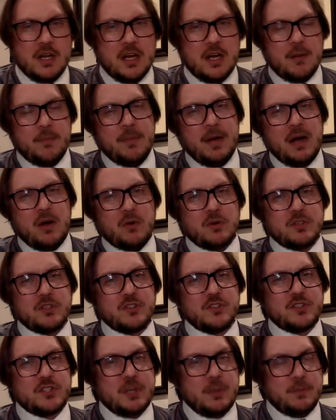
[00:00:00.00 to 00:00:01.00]
about
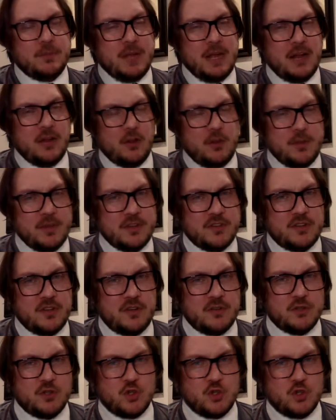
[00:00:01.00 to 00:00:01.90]
some elements of